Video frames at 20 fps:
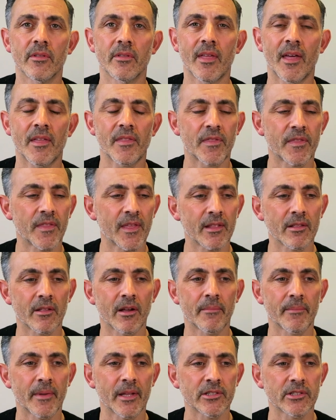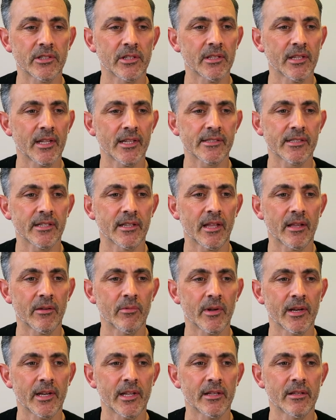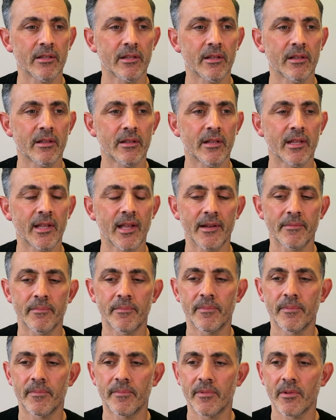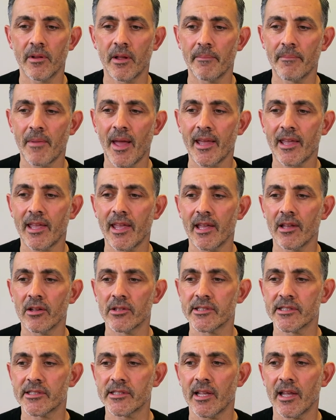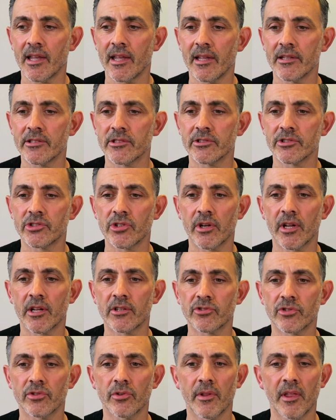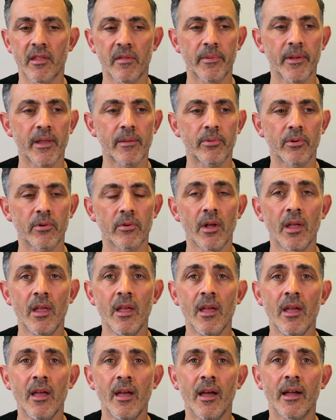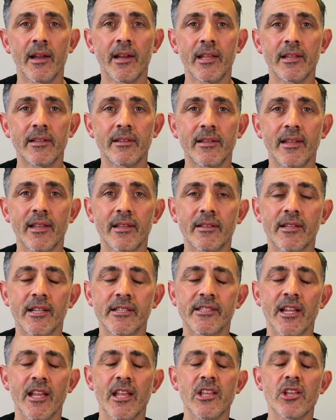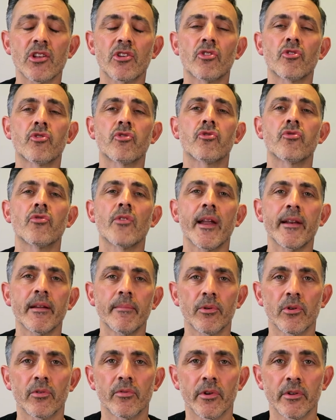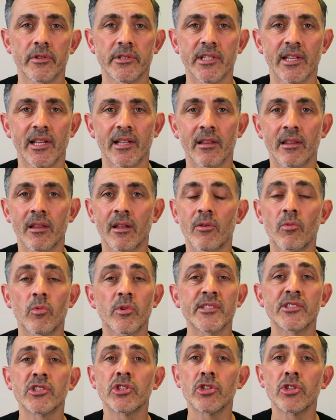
that thing that I mentioned yesterday when he, he had like Matt King on stage and John Archer and all these people, and he did this incredible routine that was